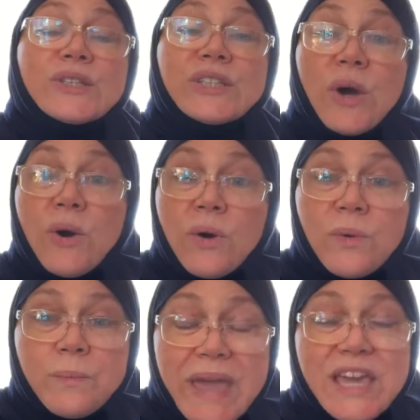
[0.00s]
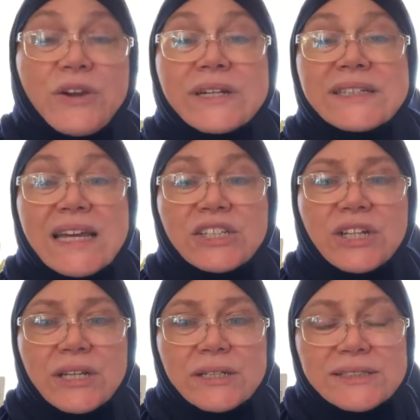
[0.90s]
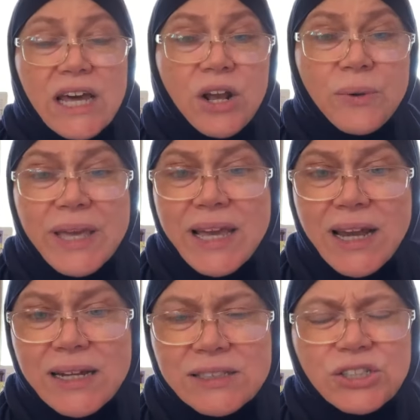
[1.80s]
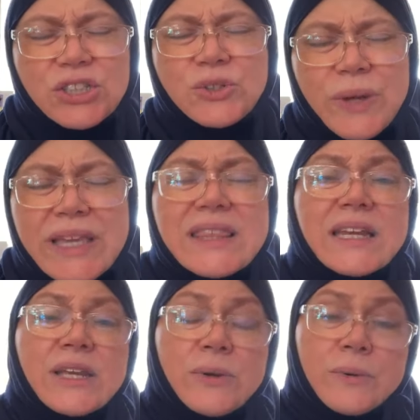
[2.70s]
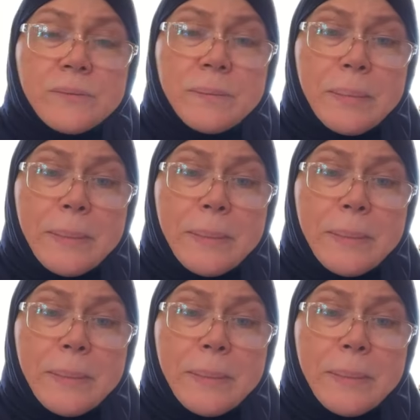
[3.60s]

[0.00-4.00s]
So make your intention, tarawih, to strengthen you.